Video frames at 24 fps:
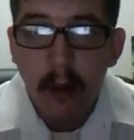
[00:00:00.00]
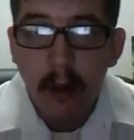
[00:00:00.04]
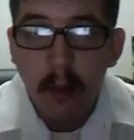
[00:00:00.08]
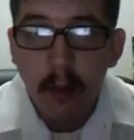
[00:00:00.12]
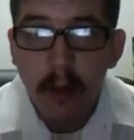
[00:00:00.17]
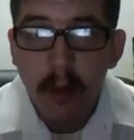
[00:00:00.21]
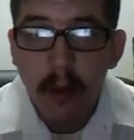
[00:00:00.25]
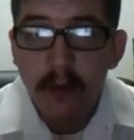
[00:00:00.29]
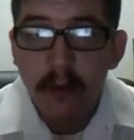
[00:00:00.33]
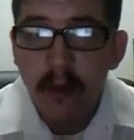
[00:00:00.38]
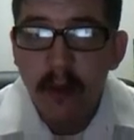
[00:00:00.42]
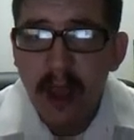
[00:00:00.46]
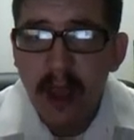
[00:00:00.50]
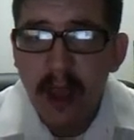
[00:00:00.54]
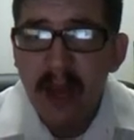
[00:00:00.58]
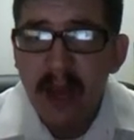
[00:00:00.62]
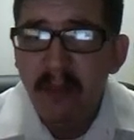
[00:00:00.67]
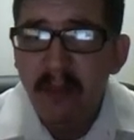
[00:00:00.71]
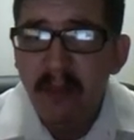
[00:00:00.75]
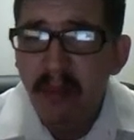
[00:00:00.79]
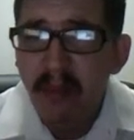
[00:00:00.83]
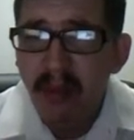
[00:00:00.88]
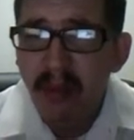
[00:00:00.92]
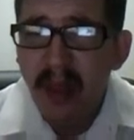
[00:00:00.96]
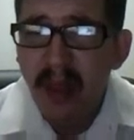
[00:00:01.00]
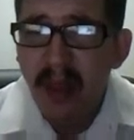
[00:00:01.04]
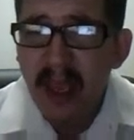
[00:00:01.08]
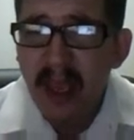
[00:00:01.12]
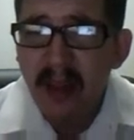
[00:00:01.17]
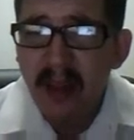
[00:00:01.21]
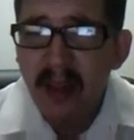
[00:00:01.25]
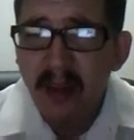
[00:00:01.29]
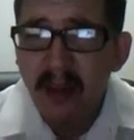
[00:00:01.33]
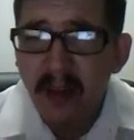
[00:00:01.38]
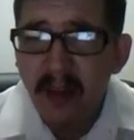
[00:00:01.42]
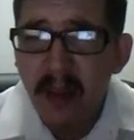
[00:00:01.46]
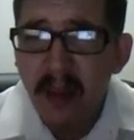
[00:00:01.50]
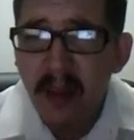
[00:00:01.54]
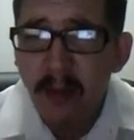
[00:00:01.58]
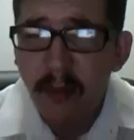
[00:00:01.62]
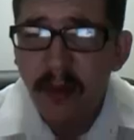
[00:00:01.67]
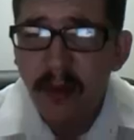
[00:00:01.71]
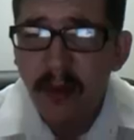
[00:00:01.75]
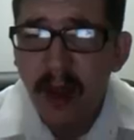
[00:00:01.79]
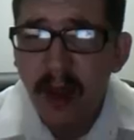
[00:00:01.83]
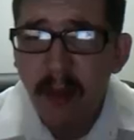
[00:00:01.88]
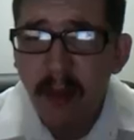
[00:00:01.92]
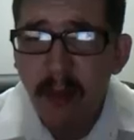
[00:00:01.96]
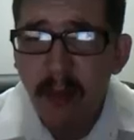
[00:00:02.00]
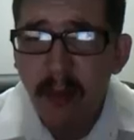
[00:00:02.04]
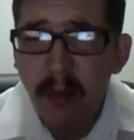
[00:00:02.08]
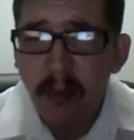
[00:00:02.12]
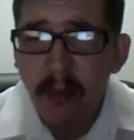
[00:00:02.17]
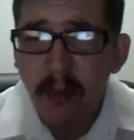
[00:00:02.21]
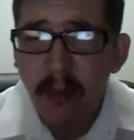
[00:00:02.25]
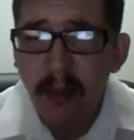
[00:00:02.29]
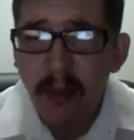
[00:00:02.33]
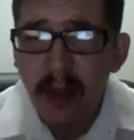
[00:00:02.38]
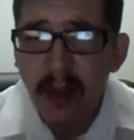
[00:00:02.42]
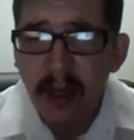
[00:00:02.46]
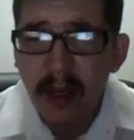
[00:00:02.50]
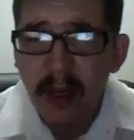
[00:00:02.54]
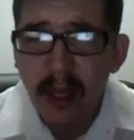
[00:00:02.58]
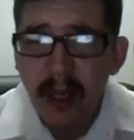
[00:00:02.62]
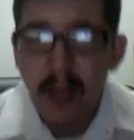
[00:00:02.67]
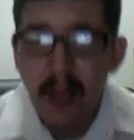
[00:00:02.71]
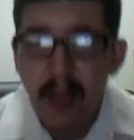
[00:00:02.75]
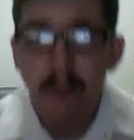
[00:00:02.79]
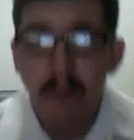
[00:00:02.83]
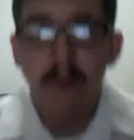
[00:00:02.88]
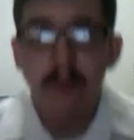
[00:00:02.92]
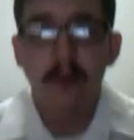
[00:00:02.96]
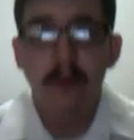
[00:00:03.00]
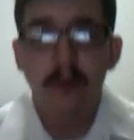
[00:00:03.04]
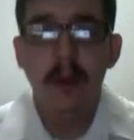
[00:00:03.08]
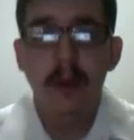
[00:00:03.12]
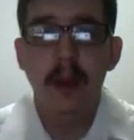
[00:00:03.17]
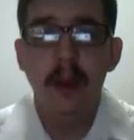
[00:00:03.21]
once I had played the tabletop role-playing games,